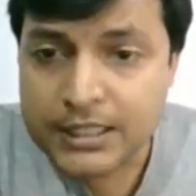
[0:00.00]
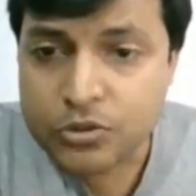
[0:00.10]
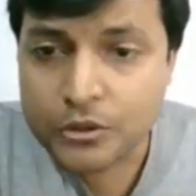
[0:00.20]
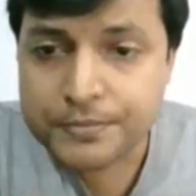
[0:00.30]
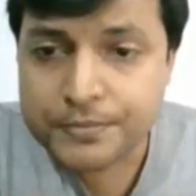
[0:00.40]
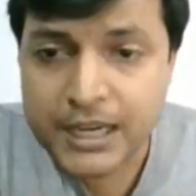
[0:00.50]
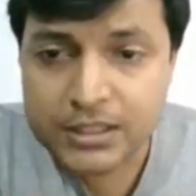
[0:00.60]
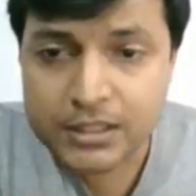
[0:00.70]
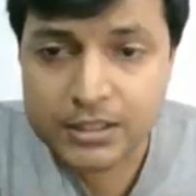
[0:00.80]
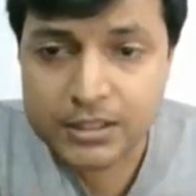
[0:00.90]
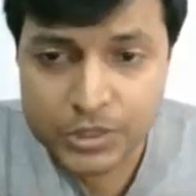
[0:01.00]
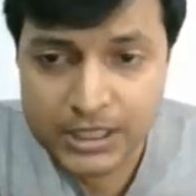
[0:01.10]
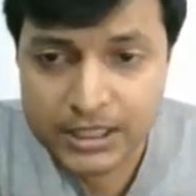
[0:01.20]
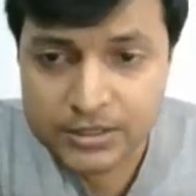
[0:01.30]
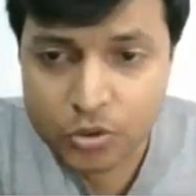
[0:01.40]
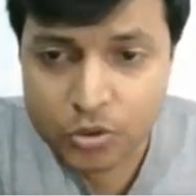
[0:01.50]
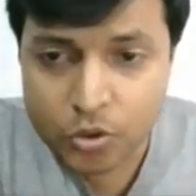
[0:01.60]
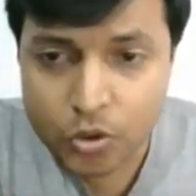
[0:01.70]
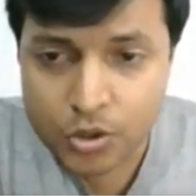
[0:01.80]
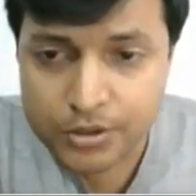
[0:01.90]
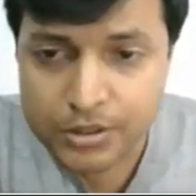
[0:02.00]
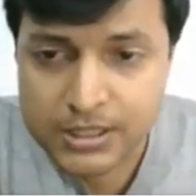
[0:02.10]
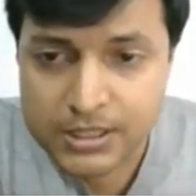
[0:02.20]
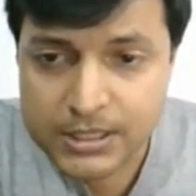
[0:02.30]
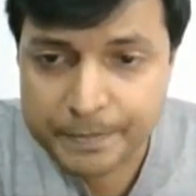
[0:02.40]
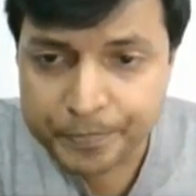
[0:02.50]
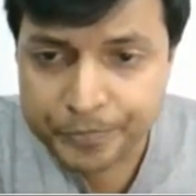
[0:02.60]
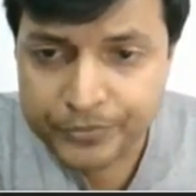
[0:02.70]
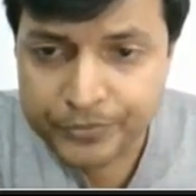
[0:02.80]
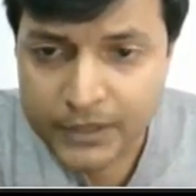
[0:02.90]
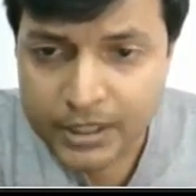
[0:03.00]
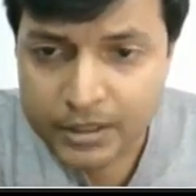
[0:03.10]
cells of either nucellus or this